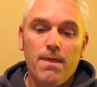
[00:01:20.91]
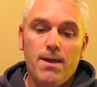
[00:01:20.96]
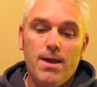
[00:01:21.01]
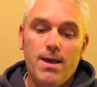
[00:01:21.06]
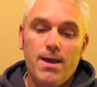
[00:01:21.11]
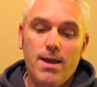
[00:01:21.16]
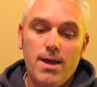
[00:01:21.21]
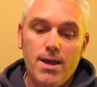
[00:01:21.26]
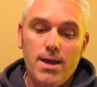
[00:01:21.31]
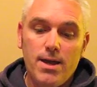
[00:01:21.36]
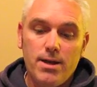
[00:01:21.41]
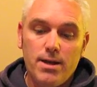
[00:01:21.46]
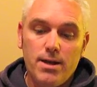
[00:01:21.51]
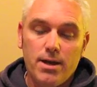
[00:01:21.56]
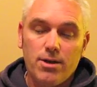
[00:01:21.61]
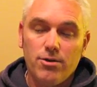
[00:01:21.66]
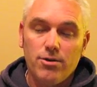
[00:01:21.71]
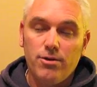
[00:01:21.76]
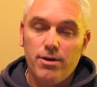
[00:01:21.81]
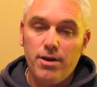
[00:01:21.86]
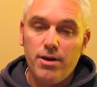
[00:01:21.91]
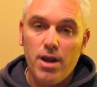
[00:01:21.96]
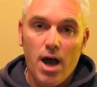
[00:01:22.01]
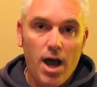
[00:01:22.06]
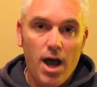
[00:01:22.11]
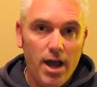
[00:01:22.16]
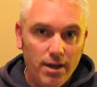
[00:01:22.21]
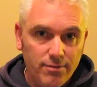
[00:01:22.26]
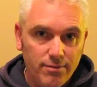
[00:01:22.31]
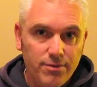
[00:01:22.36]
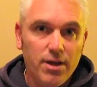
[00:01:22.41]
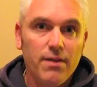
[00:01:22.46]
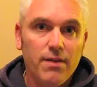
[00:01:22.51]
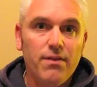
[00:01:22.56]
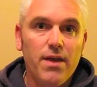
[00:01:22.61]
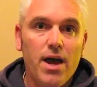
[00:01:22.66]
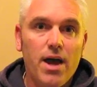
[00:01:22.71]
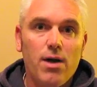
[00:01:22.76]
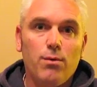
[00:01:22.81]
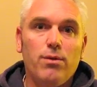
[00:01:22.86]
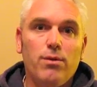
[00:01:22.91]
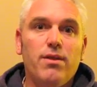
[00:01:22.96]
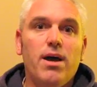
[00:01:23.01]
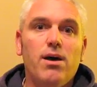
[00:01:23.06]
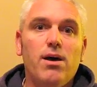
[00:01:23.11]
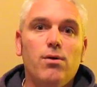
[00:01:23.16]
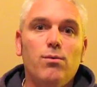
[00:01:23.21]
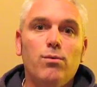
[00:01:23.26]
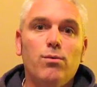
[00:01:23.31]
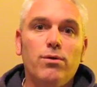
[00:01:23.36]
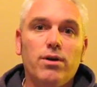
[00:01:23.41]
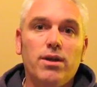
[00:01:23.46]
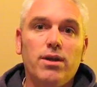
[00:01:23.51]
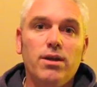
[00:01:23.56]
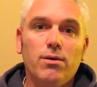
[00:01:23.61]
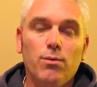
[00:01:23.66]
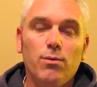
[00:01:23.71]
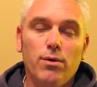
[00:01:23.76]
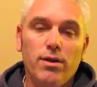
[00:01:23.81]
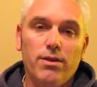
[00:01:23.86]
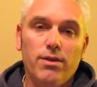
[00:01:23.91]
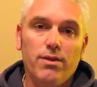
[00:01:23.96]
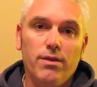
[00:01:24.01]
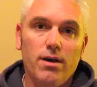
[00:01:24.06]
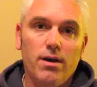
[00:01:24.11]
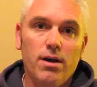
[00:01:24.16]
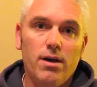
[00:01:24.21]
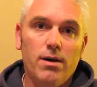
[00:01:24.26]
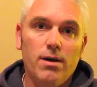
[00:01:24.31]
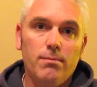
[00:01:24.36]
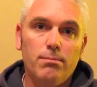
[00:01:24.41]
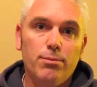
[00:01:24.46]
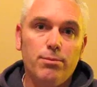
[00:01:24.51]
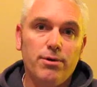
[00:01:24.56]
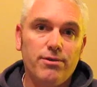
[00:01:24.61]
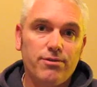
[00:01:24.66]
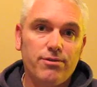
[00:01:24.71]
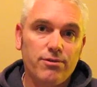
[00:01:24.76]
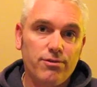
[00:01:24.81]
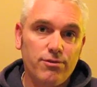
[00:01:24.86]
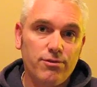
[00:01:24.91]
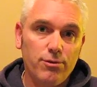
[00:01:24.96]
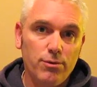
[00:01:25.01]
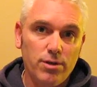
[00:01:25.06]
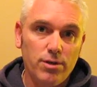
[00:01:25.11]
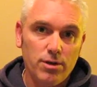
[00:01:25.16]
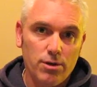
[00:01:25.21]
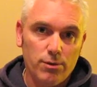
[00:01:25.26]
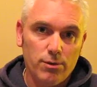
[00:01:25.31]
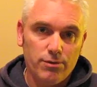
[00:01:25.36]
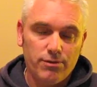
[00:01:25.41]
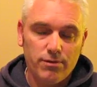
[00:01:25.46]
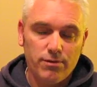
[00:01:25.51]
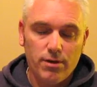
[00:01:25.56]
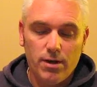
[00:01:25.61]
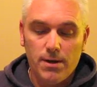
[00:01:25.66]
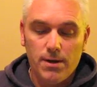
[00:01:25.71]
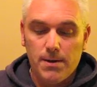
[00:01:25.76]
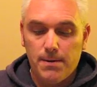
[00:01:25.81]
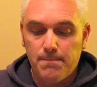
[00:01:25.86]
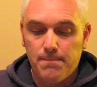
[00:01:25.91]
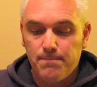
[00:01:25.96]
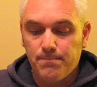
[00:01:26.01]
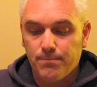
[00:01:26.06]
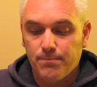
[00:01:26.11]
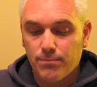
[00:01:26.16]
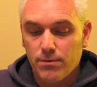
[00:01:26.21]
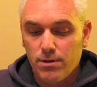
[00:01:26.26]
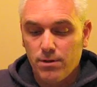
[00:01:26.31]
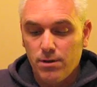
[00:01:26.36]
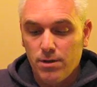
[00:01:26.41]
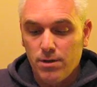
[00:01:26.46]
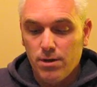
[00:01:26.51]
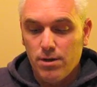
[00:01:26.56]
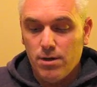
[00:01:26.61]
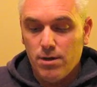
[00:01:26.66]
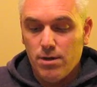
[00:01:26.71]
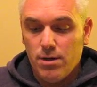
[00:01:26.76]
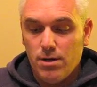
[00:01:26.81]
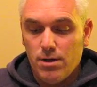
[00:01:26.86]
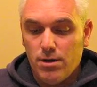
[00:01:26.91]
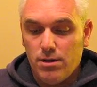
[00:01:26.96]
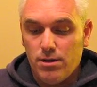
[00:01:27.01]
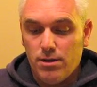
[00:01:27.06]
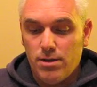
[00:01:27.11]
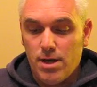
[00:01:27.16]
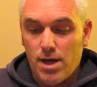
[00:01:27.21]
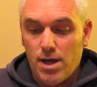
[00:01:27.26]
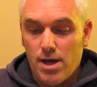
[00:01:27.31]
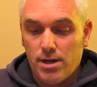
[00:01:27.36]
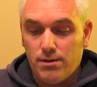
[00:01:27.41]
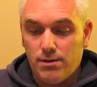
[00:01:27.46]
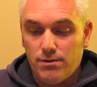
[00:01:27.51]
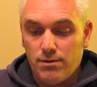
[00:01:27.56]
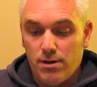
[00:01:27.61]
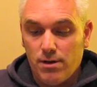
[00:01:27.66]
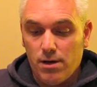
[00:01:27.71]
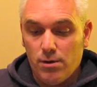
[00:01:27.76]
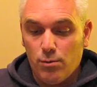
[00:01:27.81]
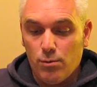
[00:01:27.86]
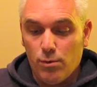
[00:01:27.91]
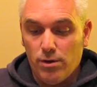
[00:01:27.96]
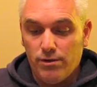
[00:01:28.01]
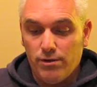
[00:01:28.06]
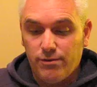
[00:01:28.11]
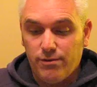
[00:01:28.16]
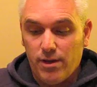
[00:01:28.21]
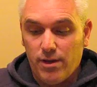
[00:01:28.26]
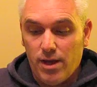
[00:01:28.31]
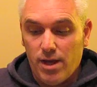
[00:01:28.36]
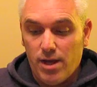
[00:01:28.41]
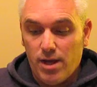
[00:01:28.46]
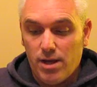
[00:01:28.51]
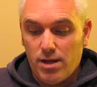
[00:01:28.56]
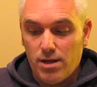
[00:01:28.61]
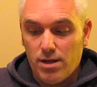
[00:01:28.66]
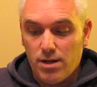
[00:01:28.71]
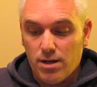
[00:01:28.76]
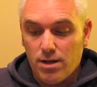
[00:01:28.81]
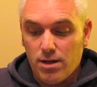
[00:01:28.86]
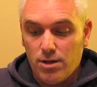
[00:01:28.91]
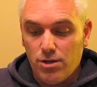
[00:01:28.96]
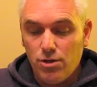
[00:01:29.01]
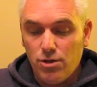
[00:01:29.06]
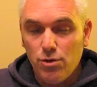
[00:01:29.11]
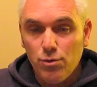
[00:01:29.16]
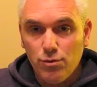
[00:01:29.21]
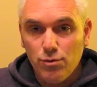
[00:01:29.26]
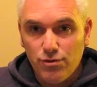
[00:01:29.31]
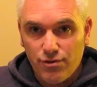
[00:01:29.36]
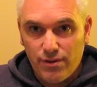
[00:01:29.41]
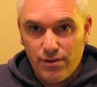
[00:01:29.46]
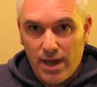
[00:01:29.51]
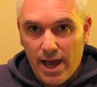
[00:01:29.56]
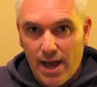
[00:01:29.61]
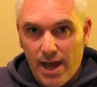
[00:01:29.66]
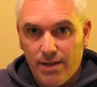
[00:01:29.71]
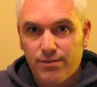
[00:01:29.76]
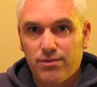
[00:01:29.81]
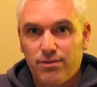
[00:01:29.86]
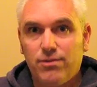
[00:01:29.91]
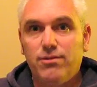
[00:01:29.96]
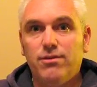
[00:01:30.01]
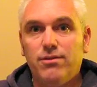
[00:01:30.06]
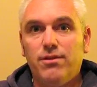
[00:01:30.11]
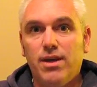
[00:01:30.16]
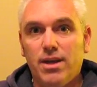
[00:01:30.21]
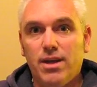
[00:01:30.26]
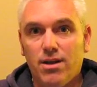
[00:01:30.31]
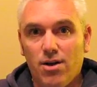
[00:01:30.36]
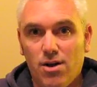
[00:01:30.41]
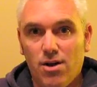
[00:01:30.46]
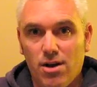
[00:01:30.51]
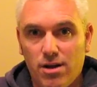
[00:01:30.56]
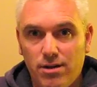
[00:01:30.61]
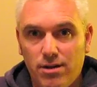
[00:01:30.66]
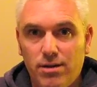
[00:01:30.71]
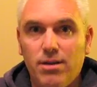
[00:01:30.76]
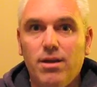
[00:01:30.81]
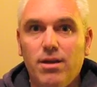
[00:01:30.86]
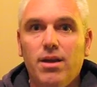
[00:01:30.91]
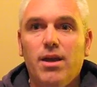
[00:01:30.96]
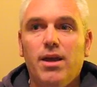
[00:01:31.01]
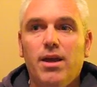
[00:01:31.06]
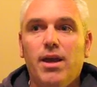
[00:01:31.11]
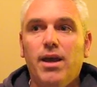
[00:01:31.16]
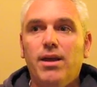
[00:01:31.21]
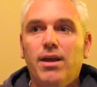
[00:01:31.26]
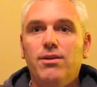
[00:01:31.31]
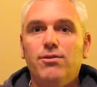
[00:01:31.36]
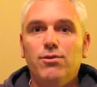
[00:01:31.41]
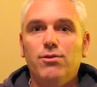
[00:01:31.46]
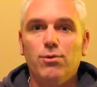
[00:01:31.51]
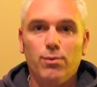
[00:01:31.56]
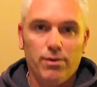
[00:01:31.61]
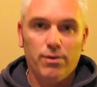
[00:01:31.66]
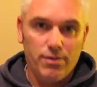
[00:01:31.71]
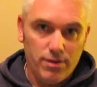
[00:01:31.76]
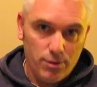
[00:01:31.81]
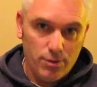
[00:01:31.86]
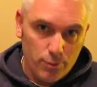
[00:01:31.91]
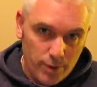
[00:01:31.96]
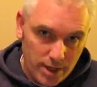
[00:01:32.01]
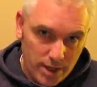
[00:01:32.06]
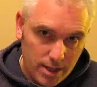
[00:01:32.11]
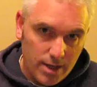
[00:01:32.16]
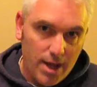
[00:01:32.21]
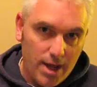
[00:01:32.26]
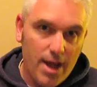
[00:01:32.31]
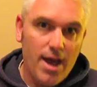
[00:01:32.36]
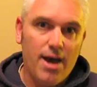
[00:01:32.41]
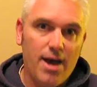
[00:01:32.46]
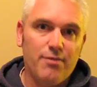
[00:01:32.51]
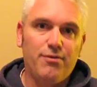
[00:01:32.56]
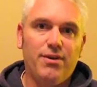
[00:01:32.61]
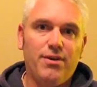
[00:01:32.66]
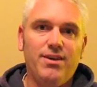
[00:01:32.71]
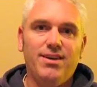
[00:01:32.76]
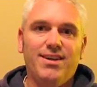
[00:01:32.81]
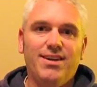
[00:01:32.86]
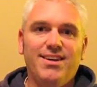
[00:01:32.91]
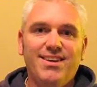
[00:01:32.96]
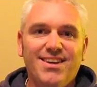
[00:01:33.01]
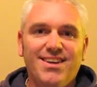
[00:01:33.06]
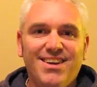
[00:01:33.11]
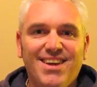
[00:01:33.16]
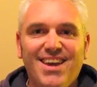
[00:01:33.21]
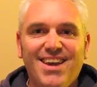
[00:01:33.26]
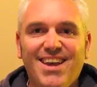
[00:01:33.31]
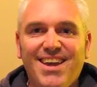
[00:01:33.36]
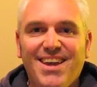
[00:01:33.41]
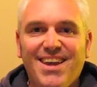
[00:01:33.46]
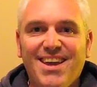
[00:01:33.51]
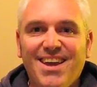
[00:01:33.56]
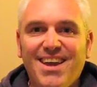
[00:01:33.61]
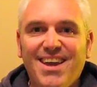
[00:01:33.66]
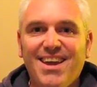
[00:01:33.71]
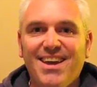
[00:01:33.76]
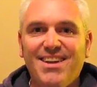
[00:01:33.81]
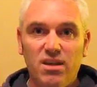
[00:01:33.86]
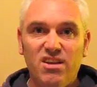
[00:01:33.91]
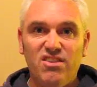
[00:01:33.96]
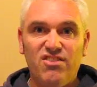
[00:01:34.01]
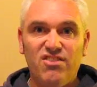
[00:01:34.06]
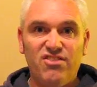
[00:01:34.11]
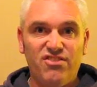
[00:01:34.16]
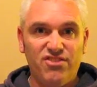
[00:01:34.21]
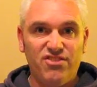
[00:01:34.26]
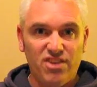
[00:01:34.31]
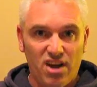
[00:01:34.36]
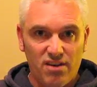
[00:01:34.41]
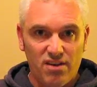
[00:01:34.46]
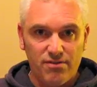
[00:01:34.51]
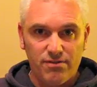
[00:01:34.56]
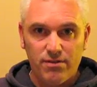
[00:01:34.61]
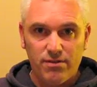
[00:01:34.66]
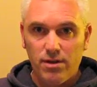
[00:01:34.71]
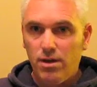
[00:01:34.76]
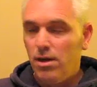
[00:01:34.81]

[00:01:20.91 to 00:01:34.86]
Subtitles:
and I could not have done that without working with Brisk Studios. That was a huge task to take on and do within a week and a half and stuff.